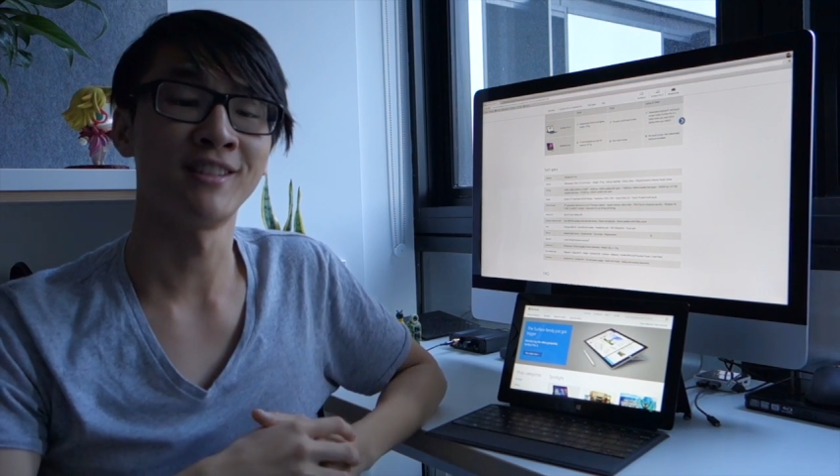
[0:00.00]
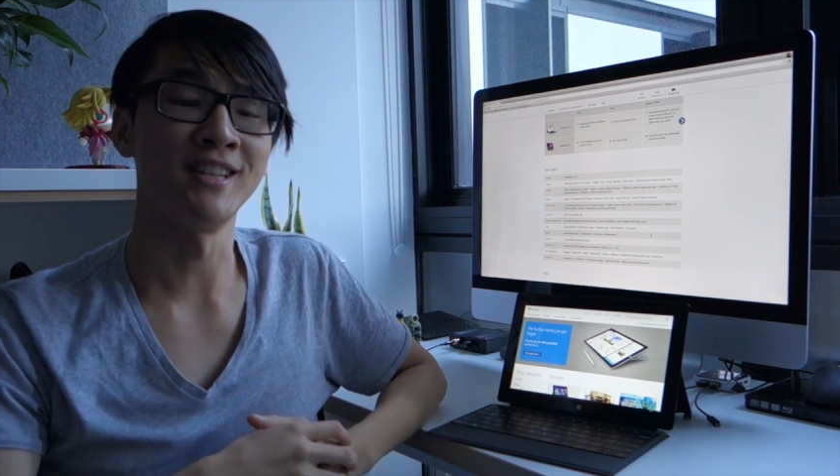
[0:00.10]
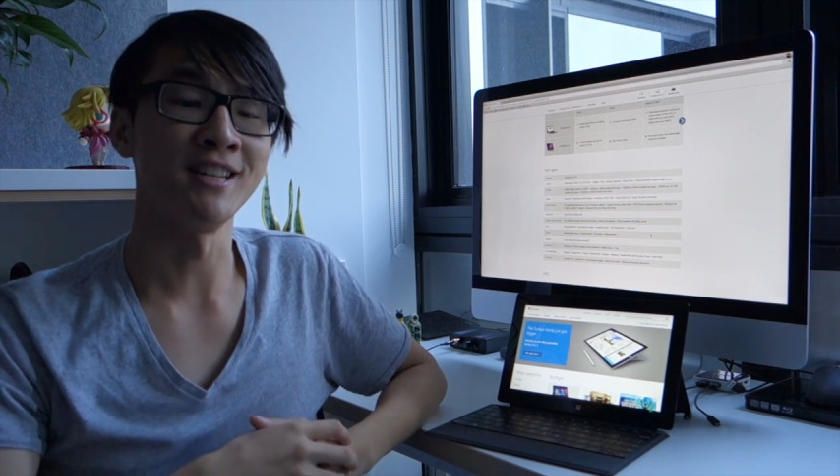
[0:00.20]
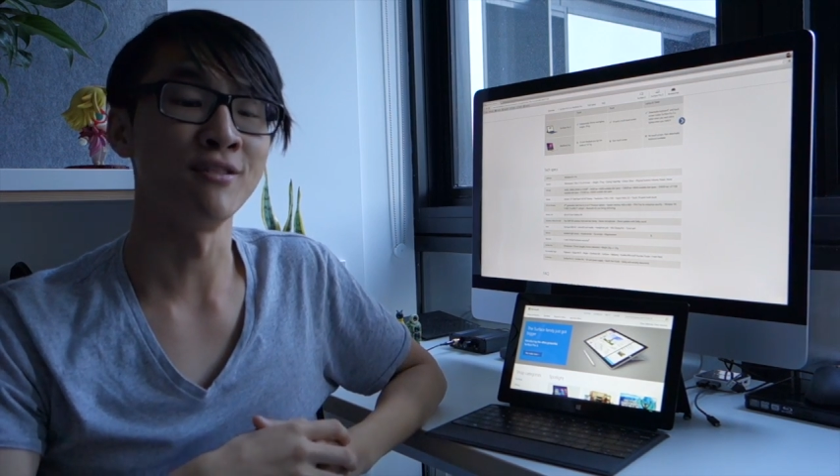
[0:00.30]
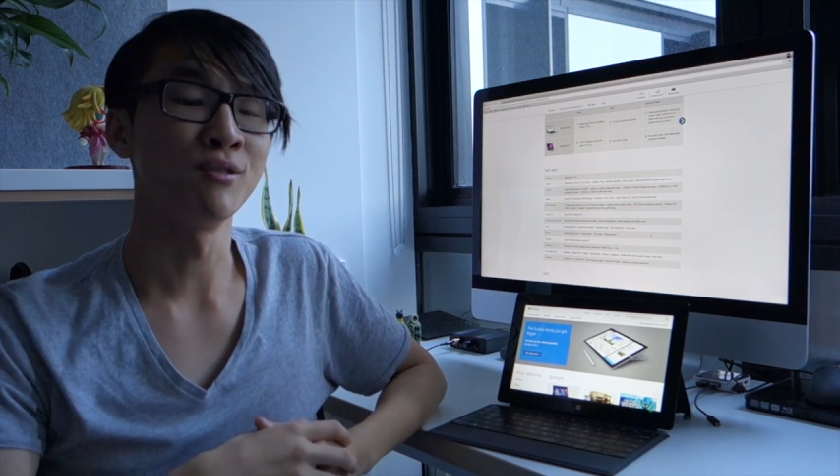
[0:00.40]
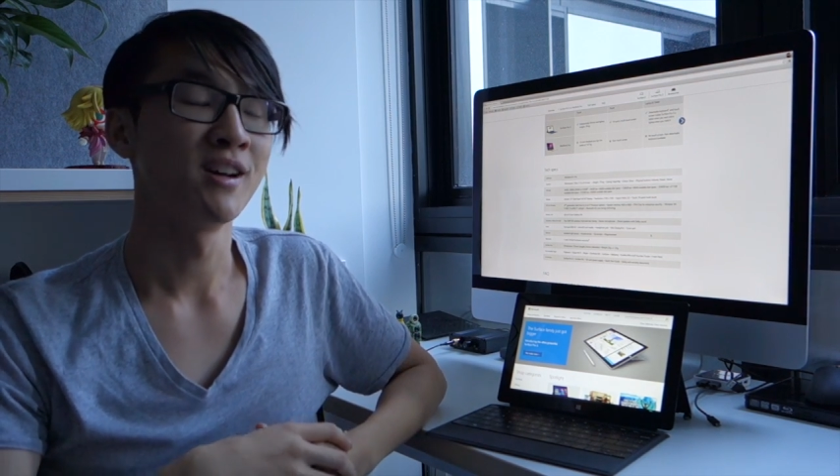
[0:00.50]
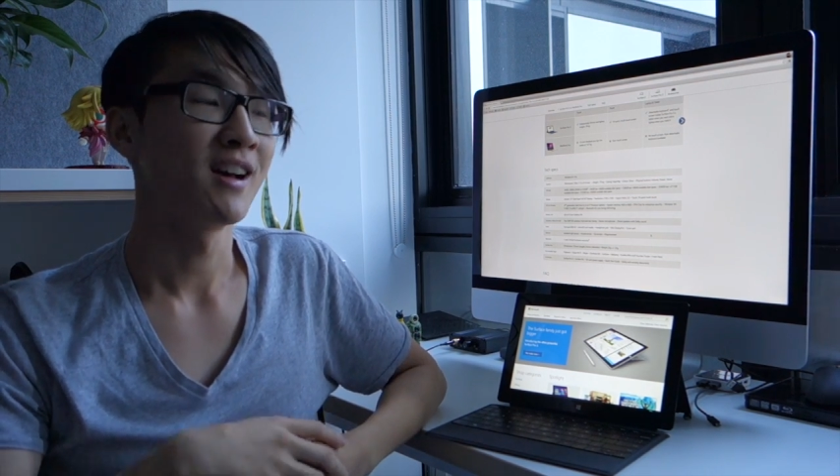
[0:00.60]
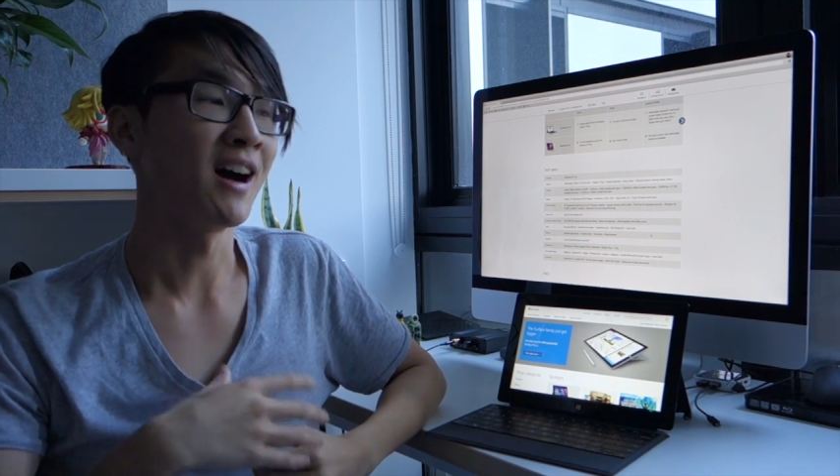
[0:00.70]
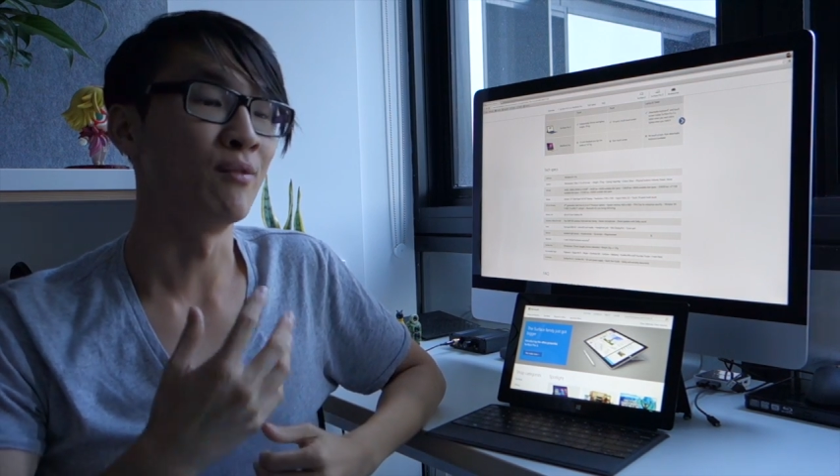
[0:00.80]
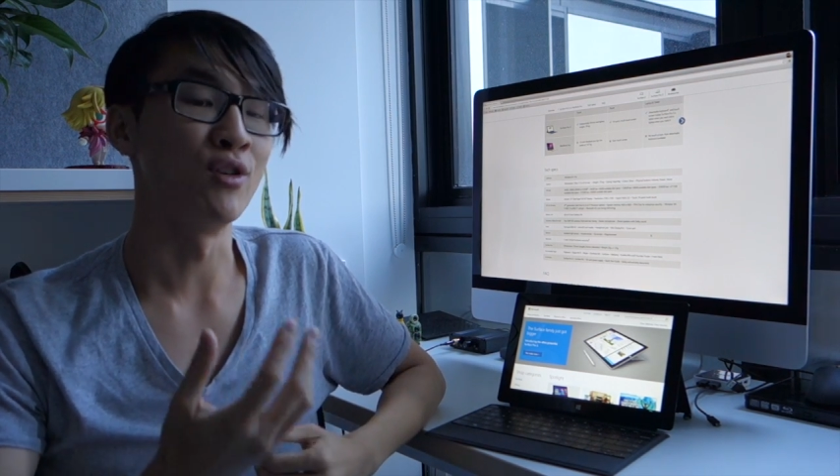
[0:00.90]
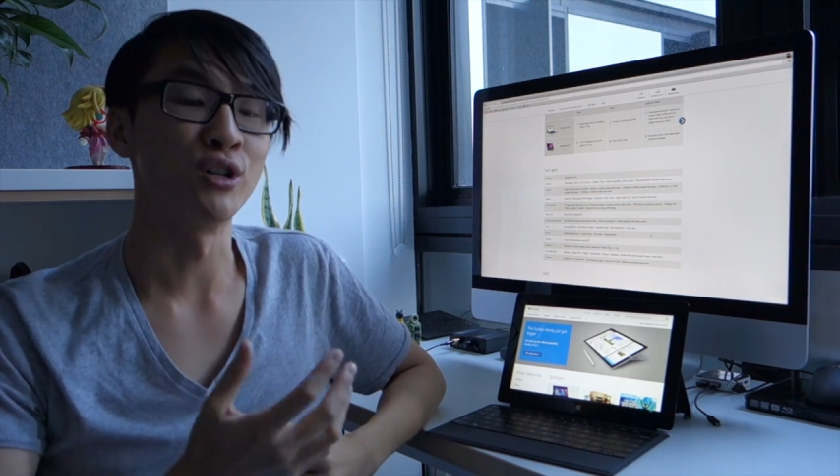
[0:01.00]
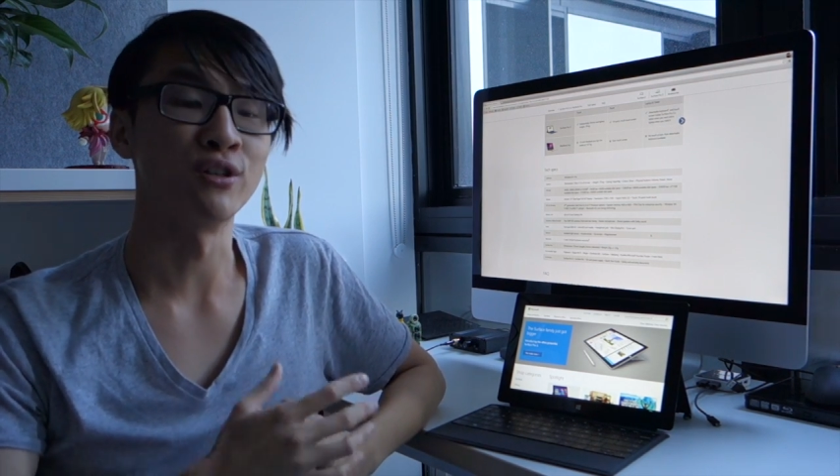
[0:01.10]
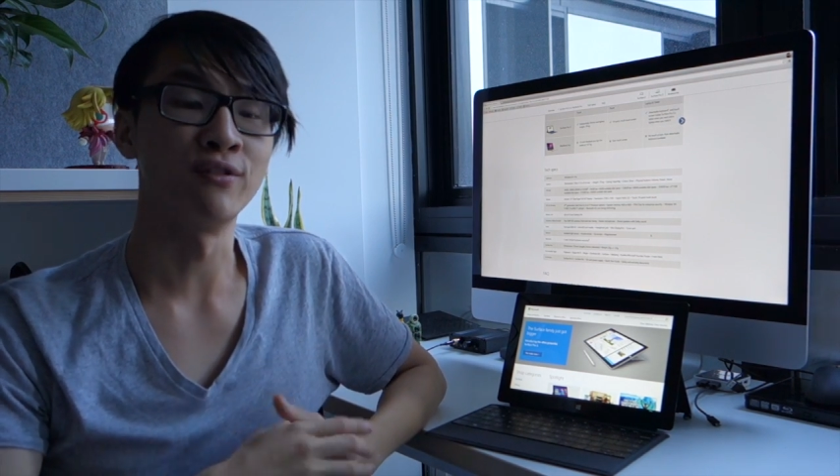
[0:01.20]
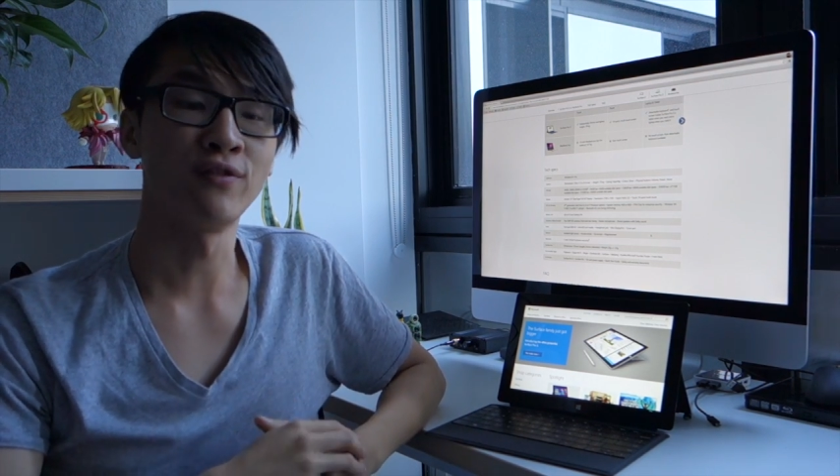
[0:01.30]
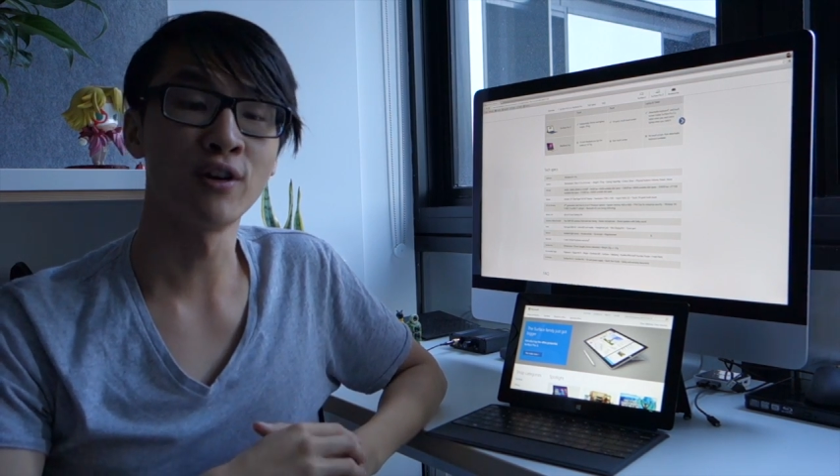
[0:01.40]
the new version
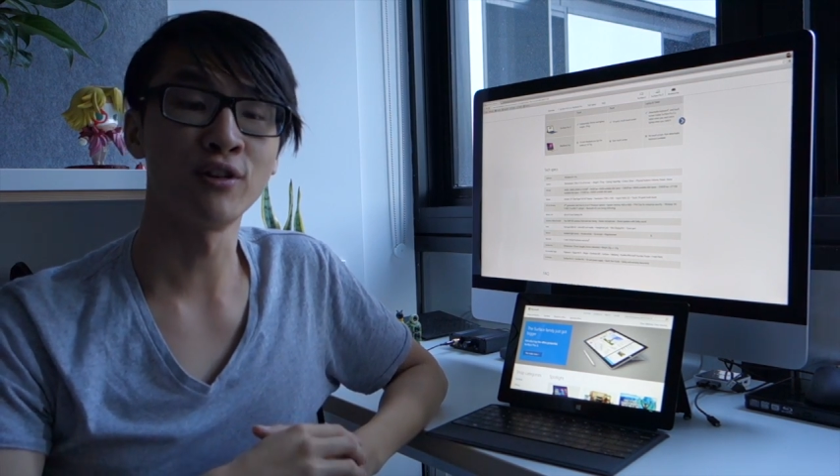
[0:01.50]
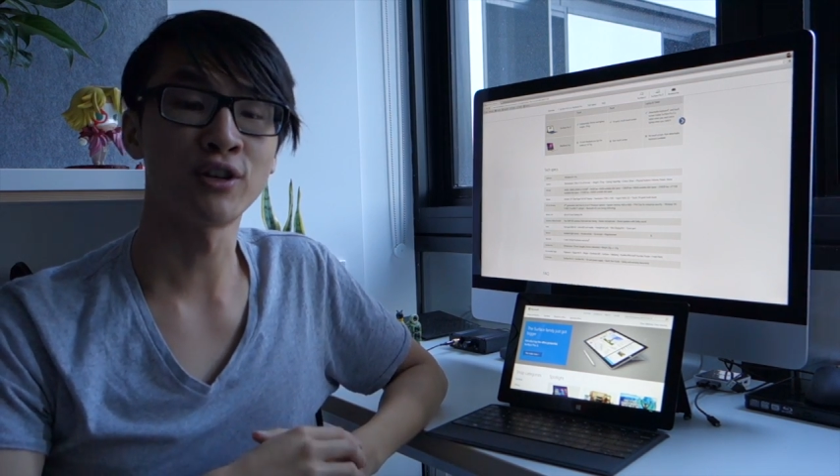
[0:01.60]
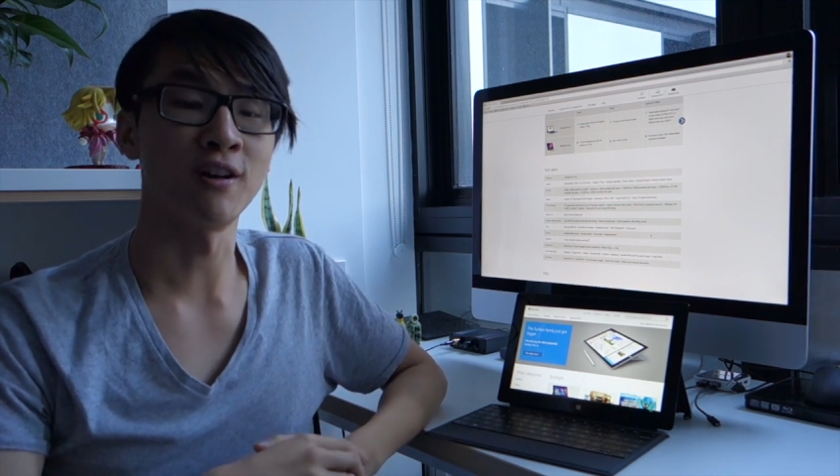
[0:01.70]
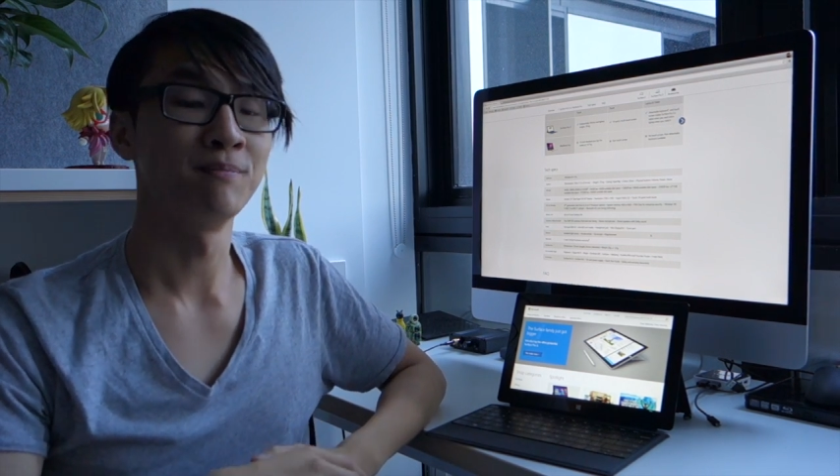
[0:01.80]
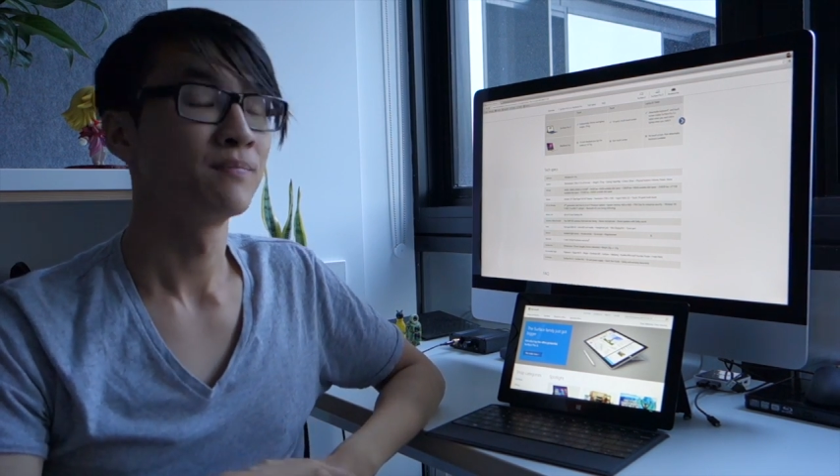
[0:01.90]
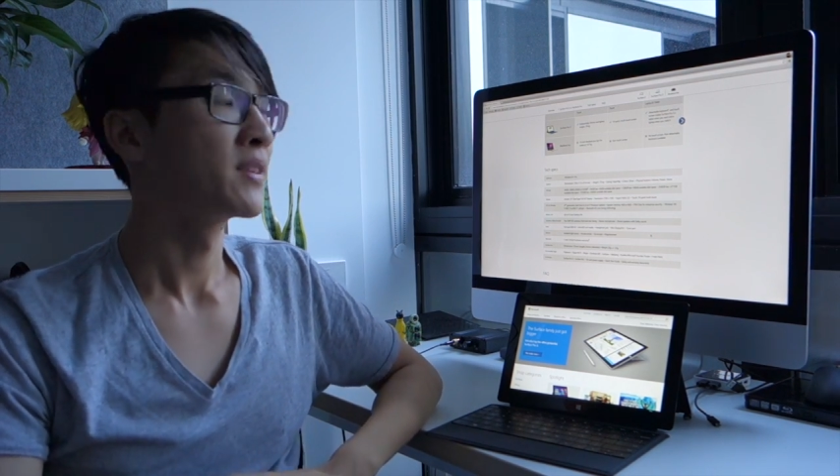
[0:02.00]
of Photoshop.